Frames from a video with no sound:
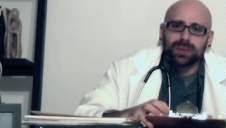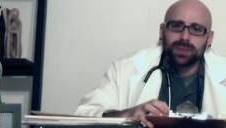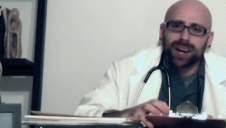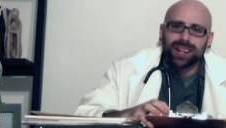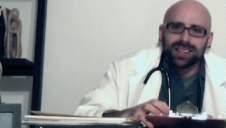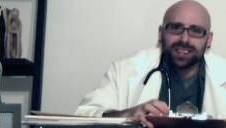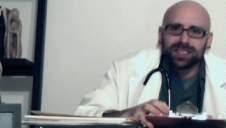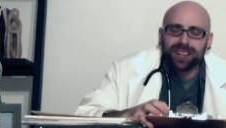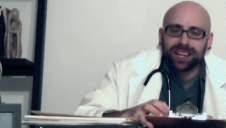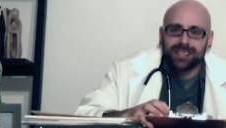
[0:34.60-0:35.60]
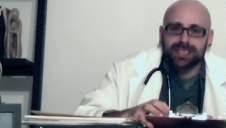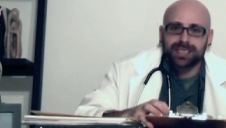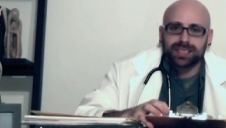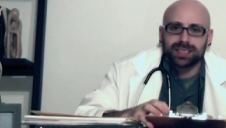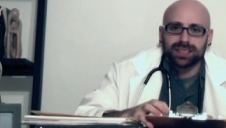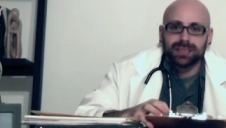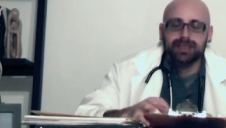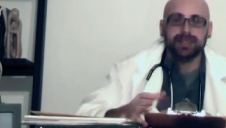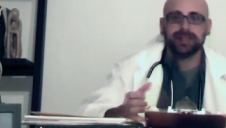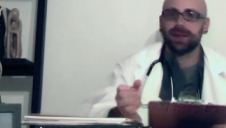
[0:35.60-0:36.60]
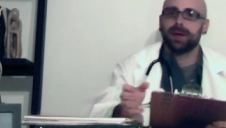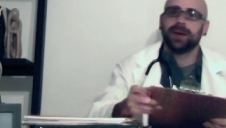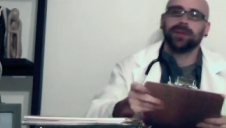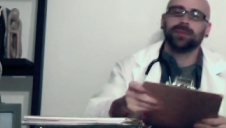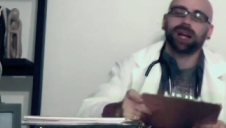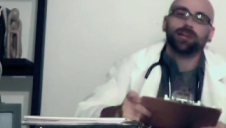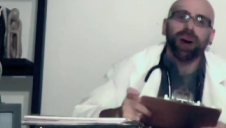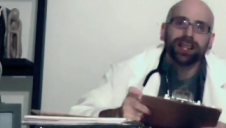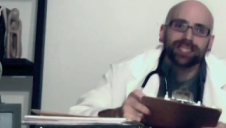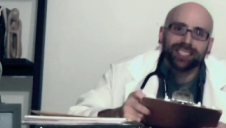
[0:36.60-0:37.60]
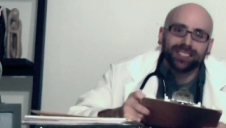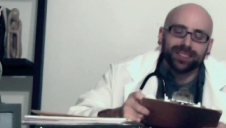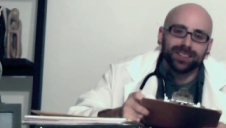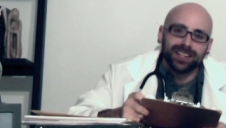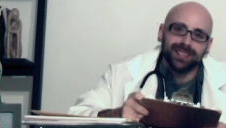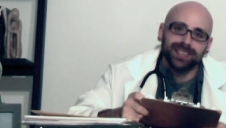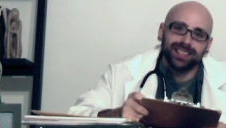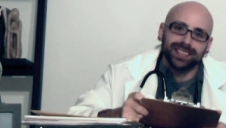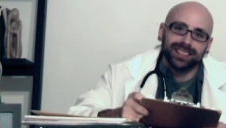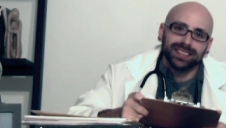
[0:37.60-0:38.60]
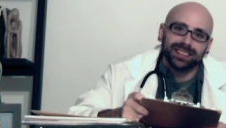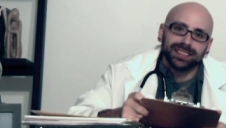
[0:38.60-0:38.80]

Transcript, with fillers: Why the long face? My pun didn't offend you, did it?